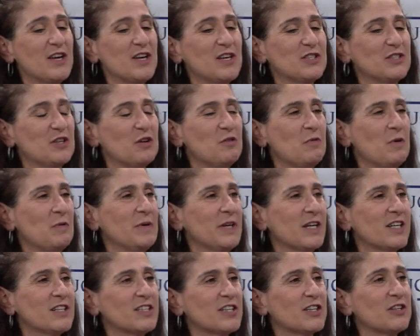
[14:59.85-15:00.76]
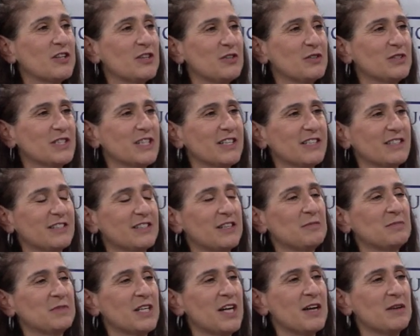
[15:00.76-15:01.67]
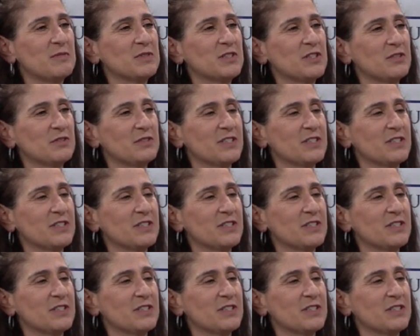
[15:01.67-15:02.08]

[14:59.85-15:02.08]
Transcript: So when we get to closing, sometimes those